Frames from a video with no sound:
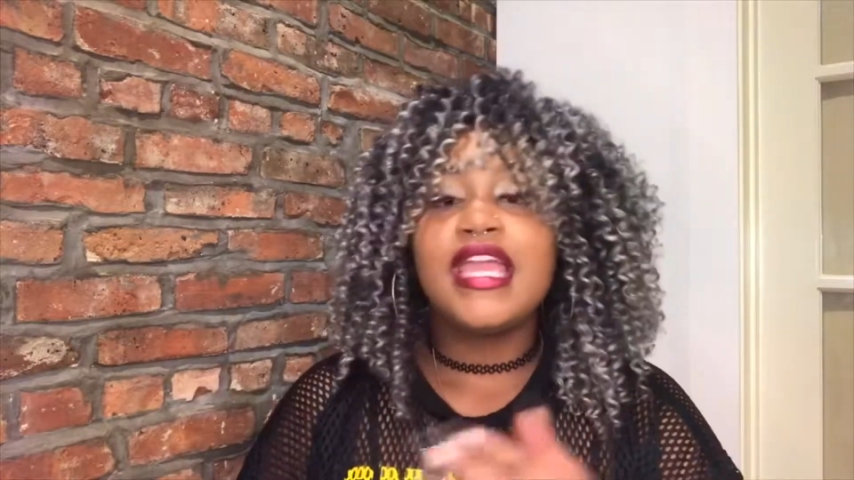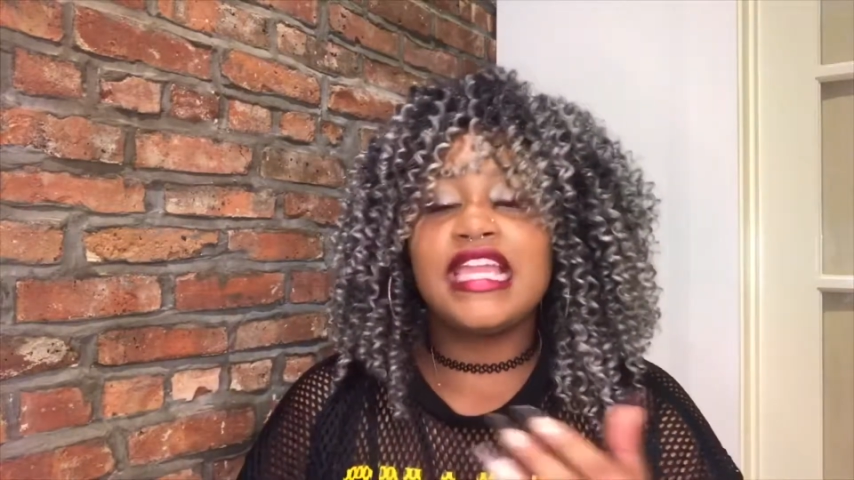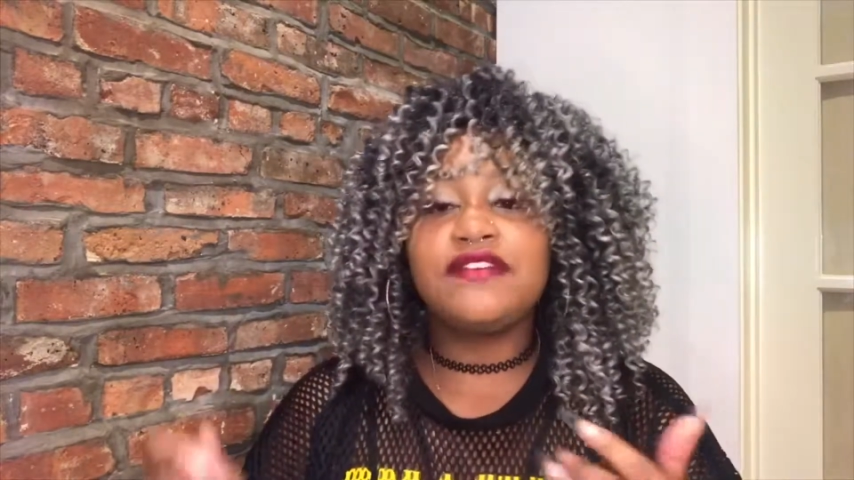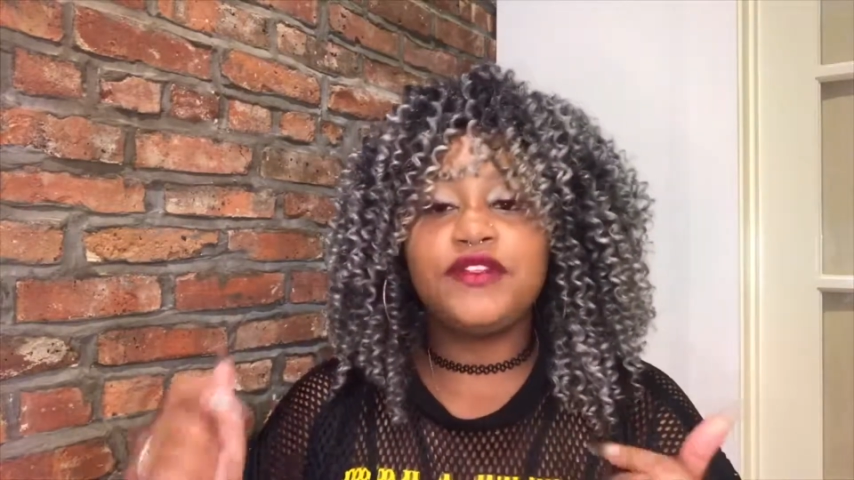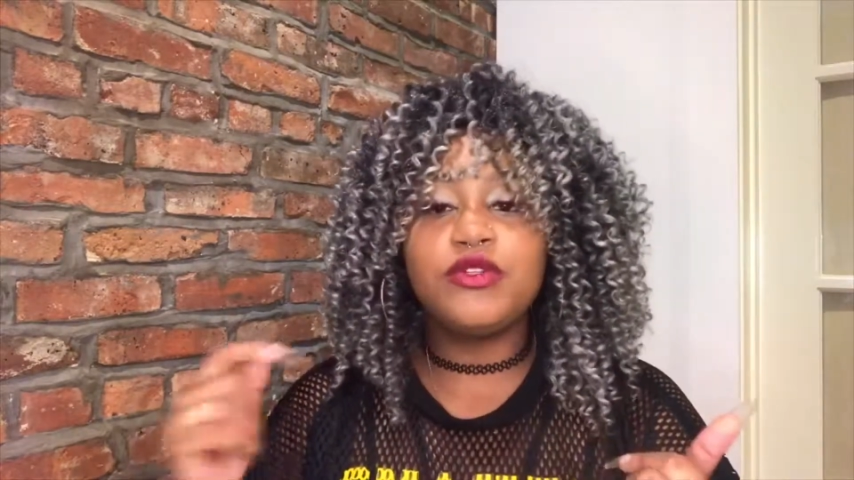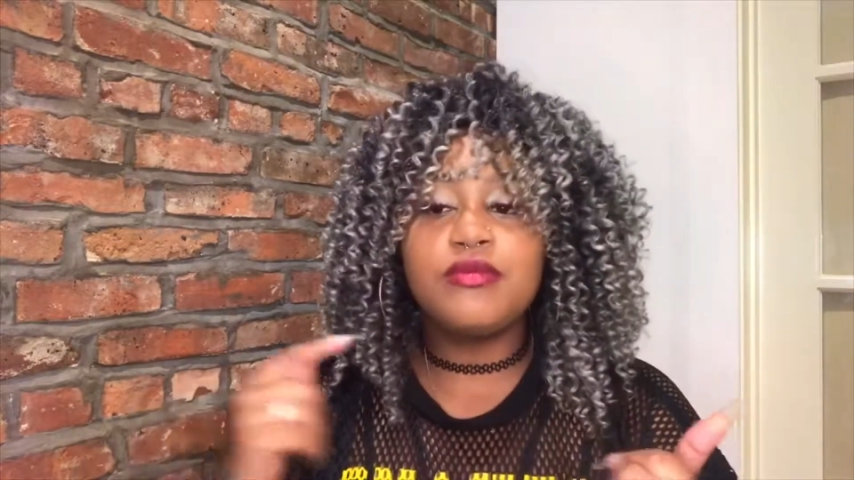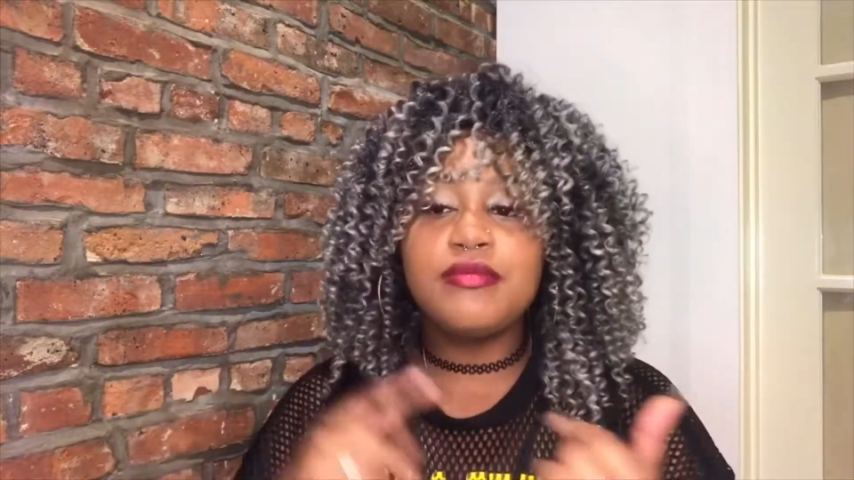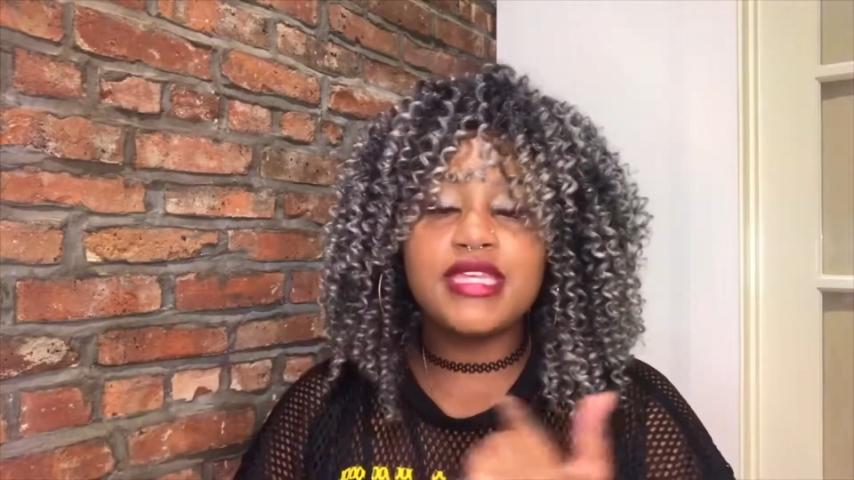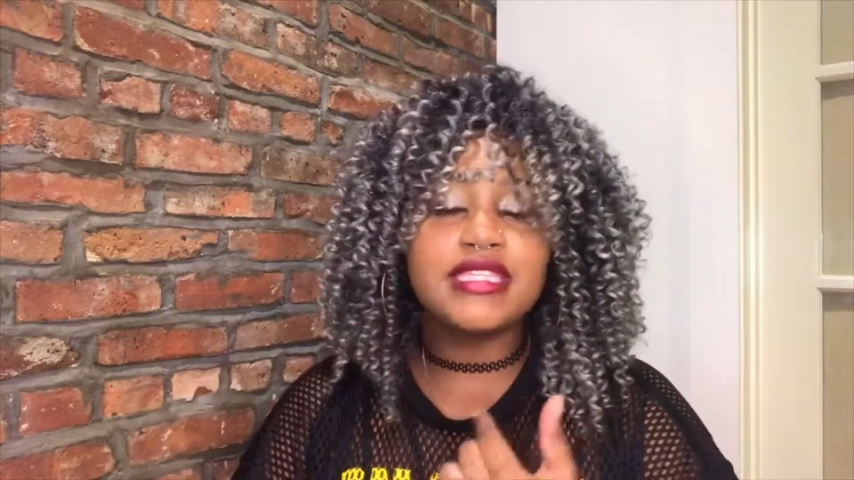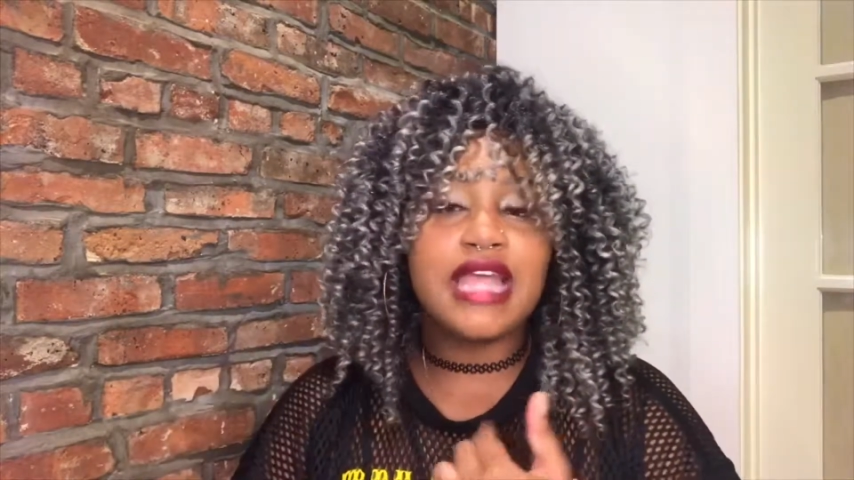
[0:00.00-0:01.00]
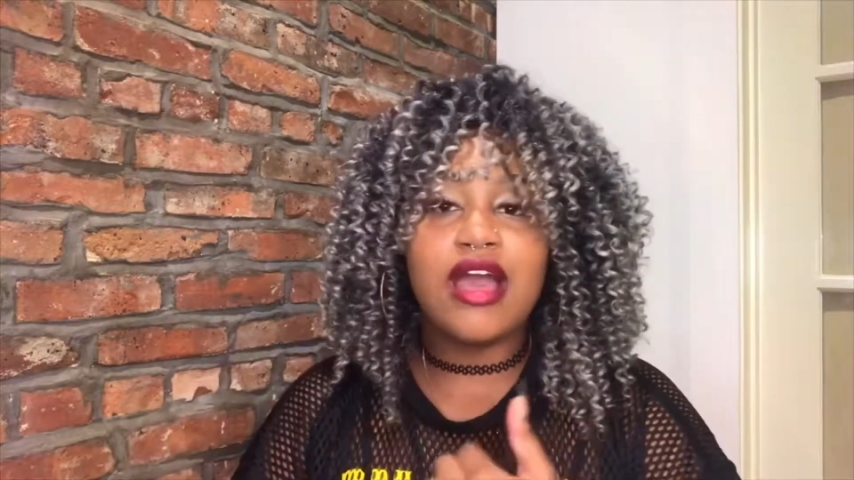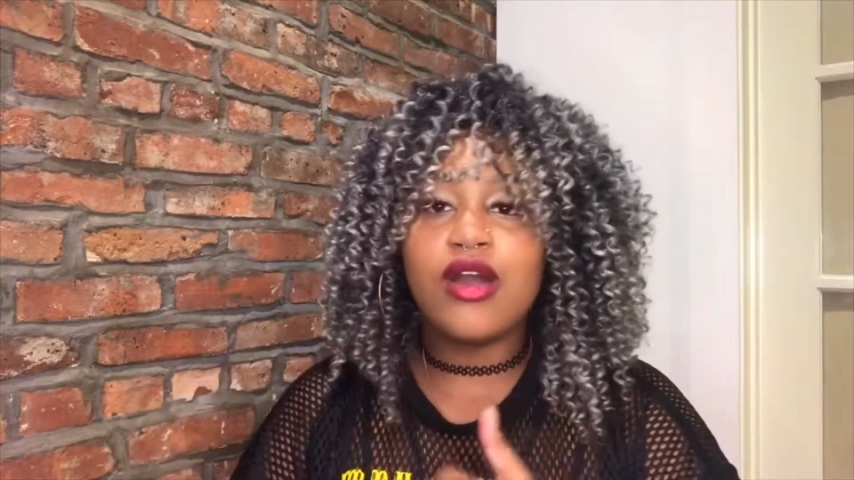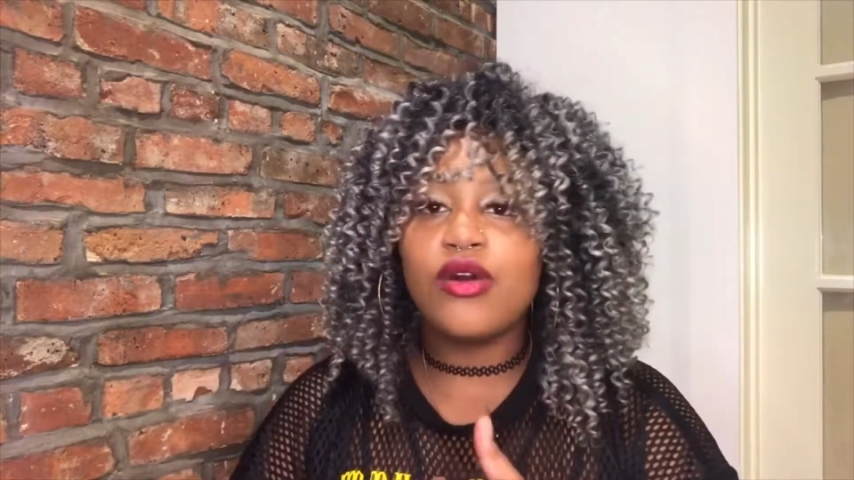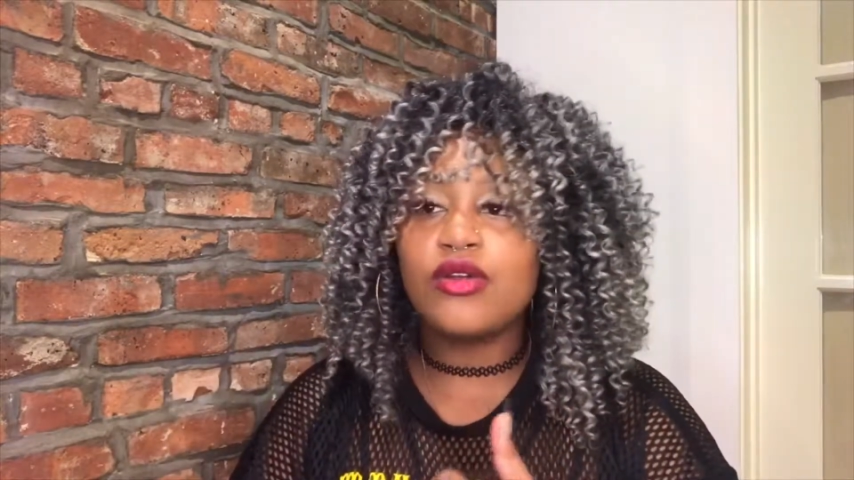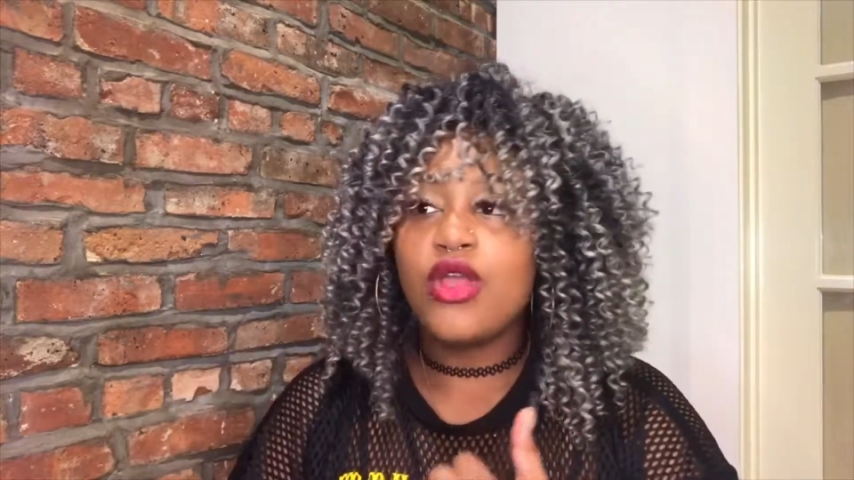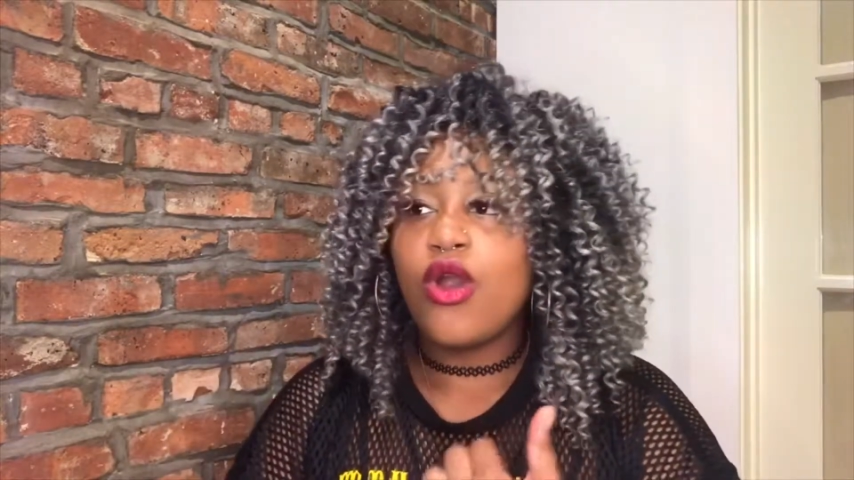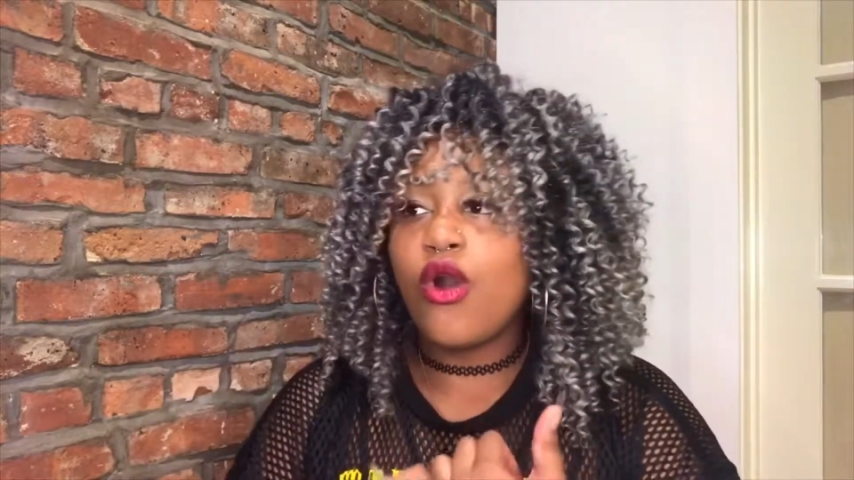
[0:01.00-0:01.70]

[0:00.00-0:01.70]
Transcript: if you missed out